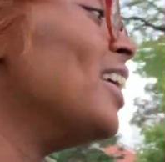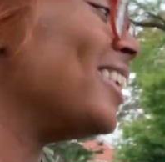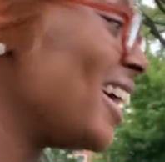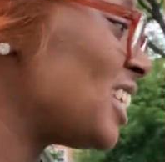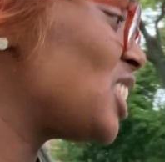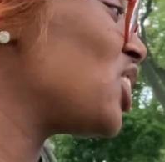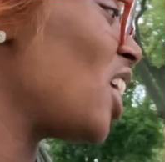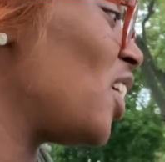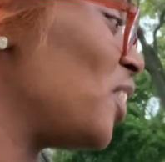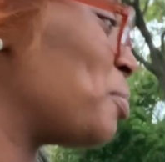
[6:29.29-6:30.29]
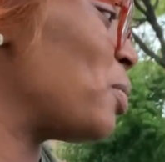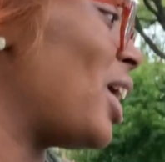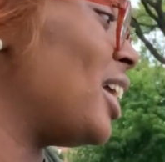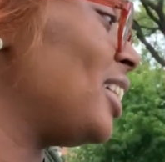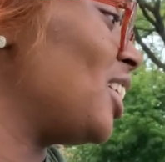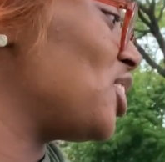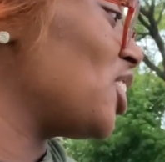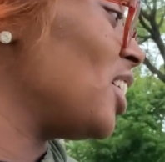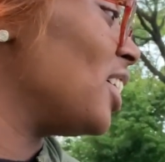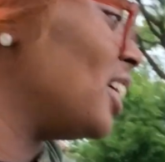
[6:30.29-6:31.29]
Yes, Chicago Airport. I like that
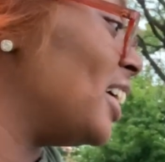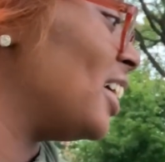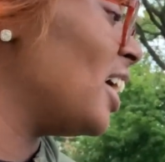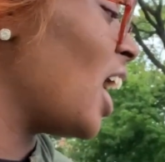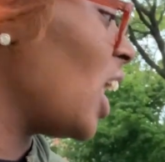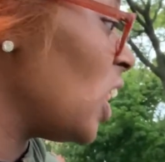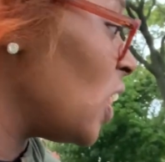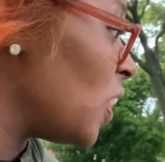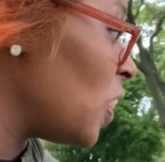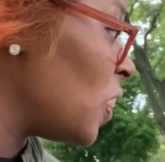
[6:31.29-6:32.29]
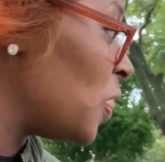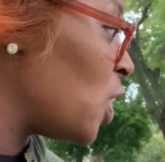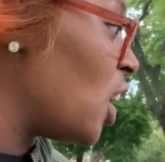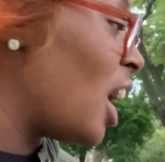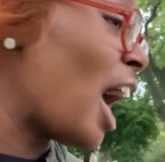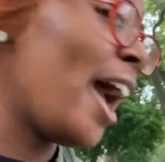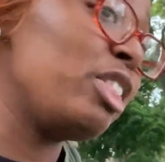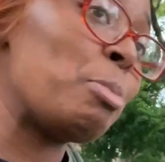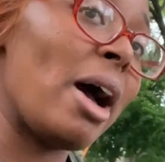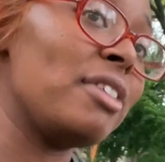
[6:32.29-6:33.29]
shirt. Huh? I had to
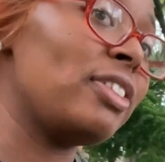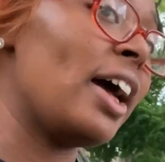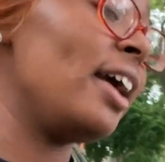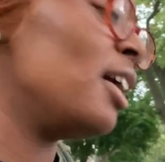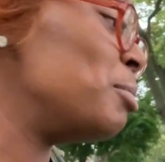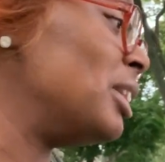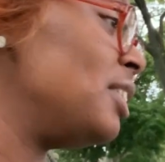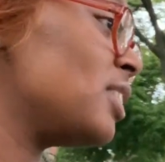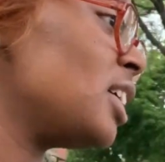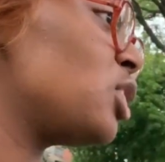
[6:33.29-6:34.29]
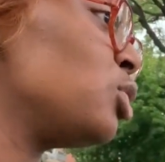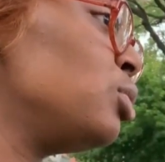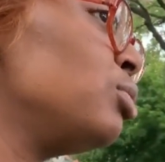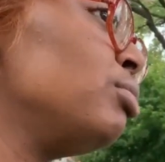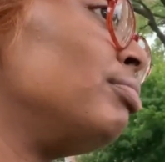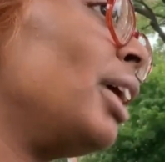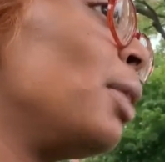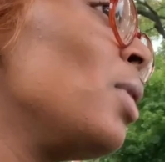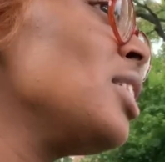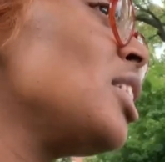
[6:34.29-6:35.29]
buy a flight and leave it at 2. It
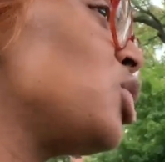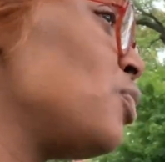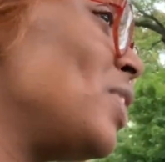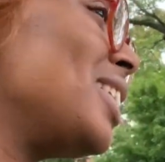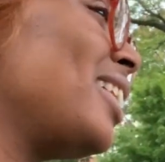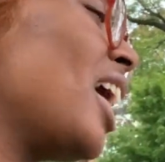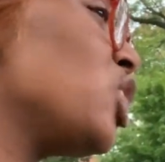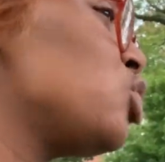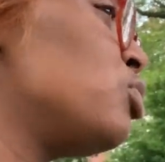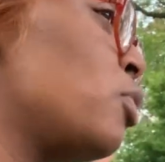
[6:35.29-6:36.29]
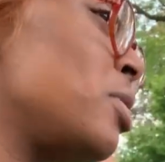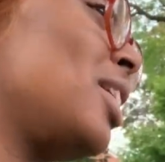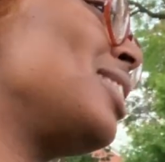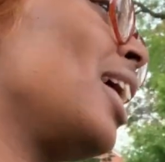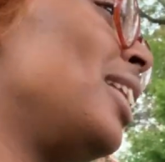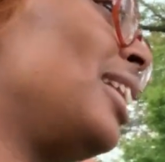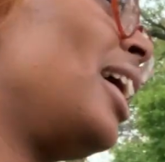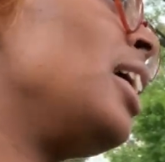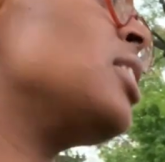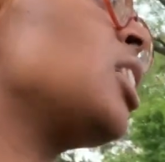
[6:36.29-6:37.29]
wasn't 2:15, now it's 2:40 because it got
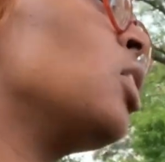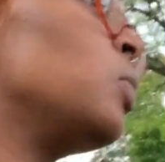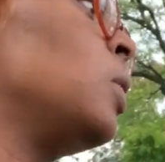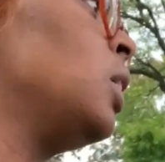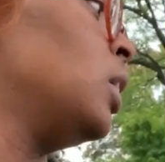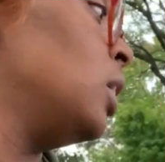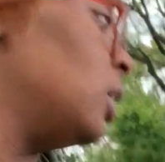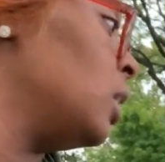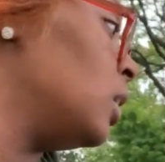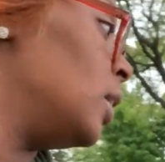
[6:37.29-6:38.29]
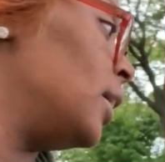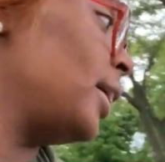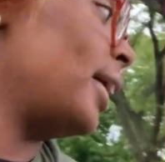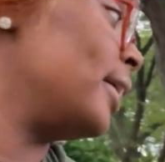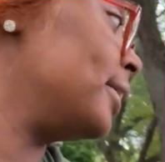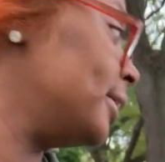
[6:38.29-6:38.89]
delayed. So, yeah.